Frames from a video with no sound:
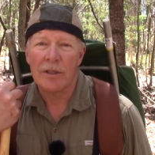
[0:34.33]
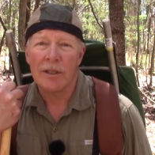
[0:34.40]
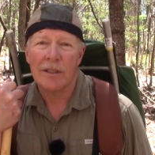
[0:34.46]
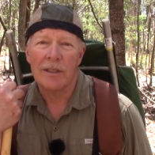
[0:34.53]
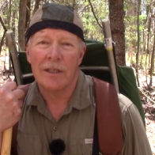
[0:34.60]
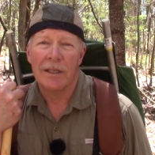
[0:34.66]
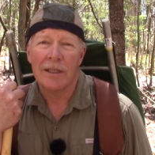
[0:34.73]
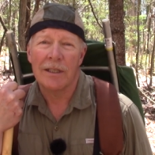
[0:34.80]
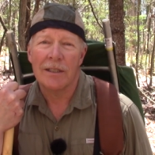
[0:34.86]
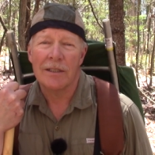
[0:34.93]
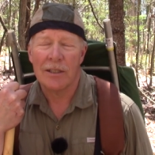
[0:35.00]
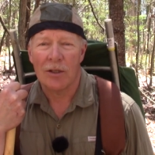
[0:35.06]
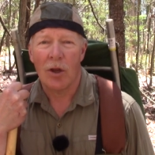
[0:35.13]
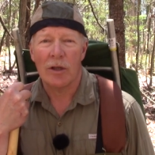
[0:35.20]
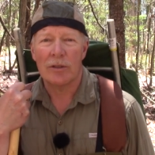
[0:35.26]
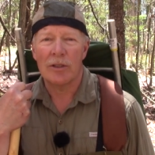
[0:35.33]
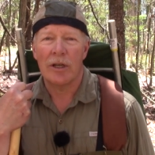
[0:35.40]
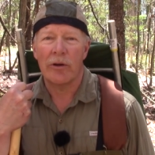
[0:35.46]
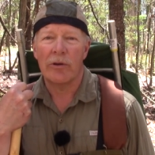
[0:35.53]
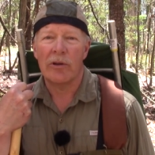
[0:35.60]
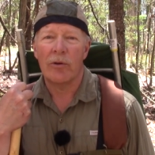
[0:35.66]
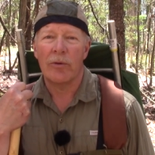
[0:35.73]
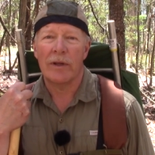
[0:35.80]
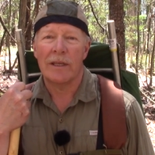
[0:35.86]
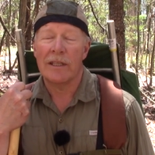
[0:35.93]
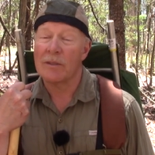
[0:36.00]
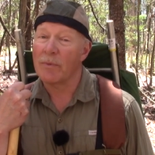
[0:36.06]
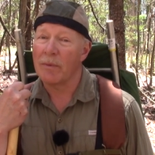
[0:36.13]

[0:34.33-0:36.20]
He is in Ontario and he's